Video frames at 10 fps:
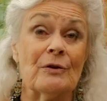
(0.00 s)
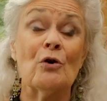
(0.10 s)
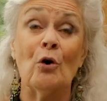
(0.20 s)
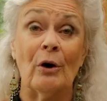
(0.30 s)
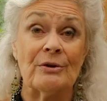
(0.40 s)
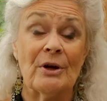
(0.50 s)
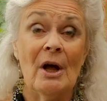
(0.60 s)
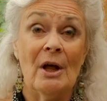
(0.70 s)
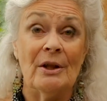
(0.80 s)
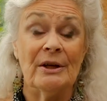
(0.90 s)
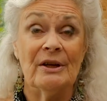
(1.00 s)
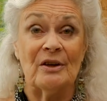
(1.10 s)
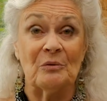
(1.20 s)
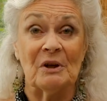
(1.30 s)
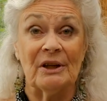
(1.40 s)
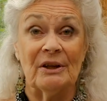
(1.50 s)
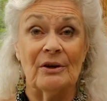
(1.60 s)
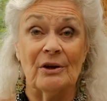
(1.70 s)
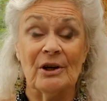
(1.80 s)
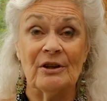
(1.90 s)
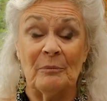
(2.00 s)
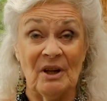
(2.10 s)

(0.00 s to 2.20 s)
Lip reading: Of course, they didn't really hurt them.